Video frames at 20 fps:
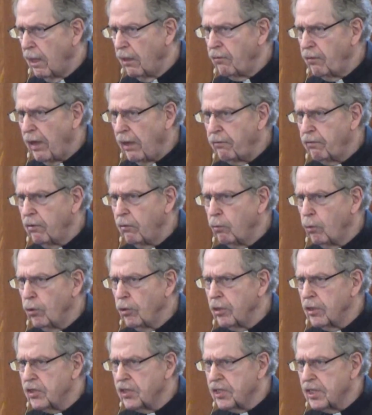If heaven
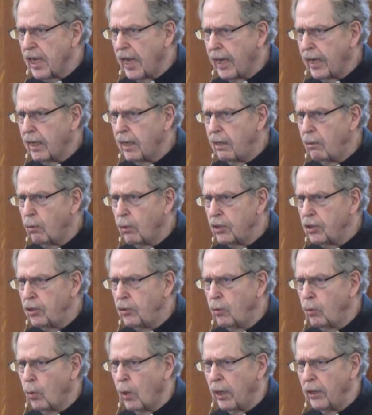were exactly what
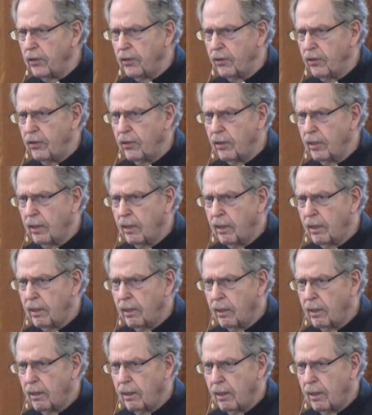you want,
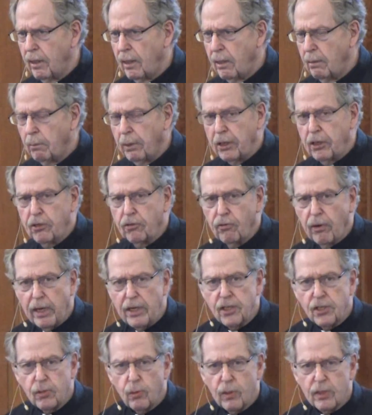but
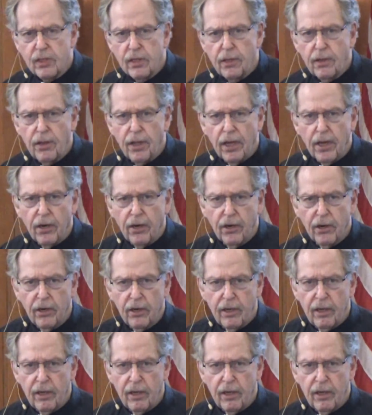Christ wasn't there,